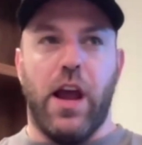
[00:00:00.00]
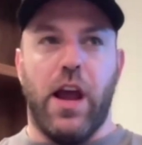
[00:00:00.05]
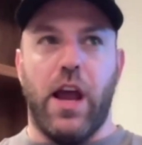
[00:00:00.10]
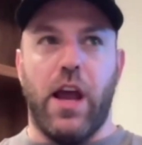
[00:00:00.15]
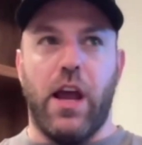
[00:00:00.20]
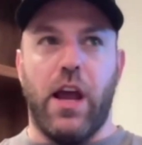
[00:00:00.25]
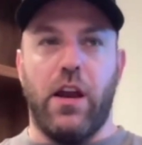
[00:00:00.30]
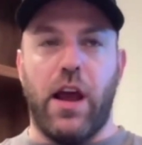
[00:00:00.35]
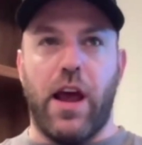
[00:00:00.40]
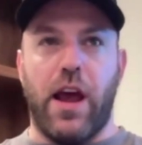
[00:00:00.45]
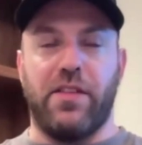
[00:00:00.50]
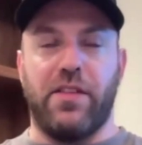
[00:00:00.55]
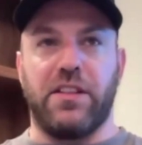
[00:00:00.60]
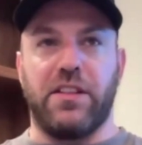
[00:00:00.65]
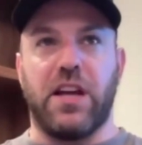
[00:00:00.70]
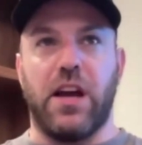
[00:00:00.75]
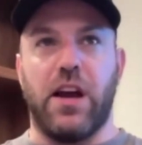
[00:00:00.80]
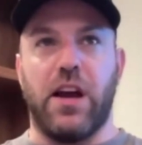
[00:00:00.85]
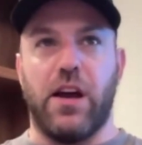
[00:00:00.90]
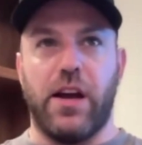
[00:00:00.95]
And at the
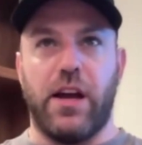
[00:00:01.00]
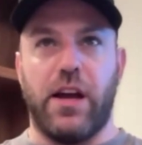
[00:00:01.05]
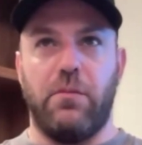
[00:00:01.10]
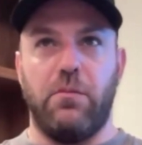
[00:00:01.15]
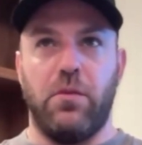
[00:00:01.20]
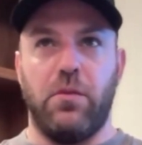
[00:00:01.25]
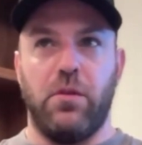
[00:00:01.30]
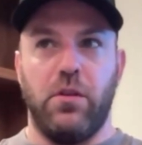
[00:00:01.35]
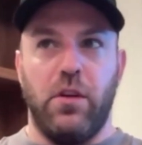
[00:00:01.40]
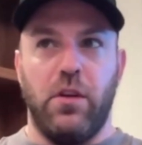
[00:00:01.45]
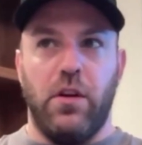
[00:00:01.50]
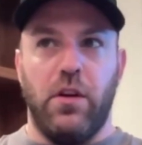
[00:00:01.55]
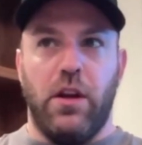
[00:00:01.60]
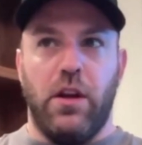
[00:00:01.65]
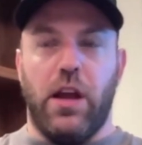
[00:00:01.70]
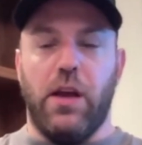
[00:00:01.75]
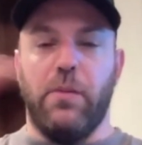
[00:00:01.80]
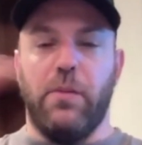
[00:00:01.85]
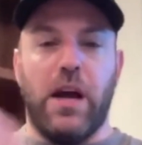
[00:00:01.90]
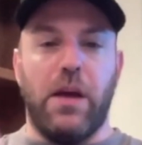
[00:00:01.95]
time,
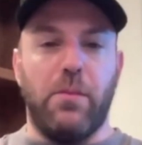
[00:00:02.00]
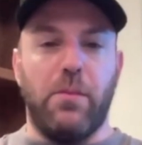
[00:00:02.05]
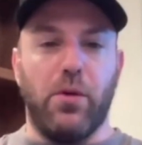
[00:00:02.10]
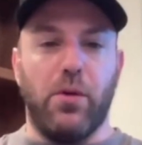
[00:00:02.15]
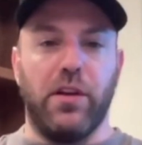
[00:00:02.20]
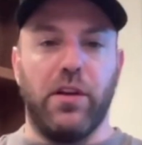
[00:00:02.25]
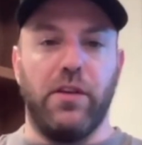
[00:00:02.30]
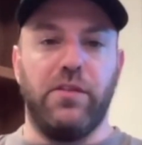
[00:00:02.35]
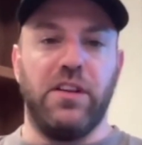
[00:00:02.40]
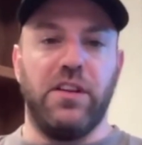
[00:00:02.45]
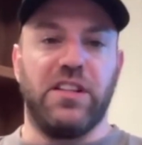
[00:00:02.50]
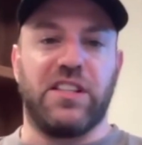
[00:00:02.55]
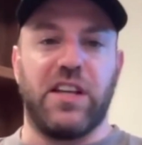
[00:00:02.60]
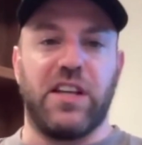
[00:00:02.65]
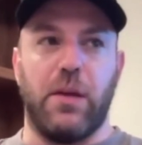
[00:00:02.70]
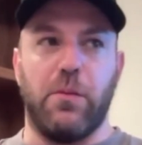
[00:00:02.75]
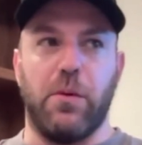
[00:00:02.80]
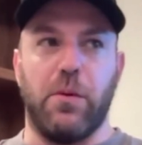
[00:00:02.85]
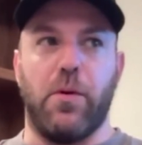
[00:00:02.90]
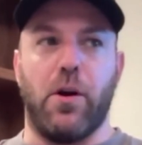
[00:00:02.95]
him and I both lived in the
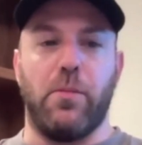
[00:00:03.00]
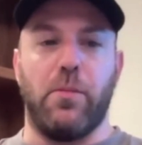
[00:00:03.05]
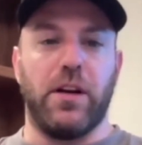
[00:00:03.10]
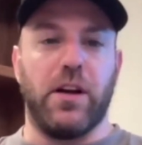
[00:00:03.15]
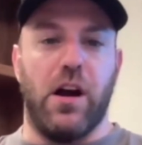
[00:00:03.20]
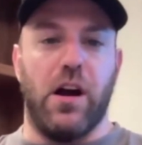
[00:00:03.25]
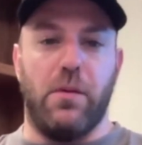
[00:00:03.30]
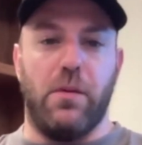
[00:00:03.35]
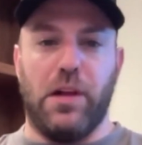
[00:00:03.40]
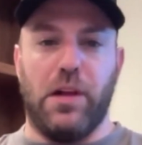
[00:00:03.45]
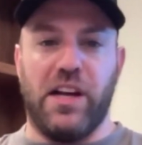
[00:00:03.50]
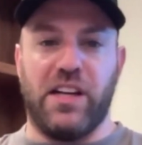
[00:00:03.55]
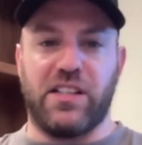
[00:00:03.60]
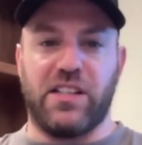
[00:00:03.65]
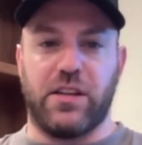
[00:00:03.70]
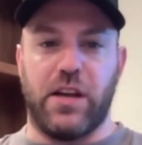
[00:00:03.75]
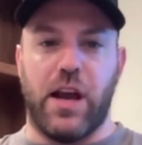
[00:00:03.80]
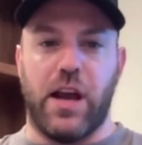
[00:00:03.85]
same apartment complex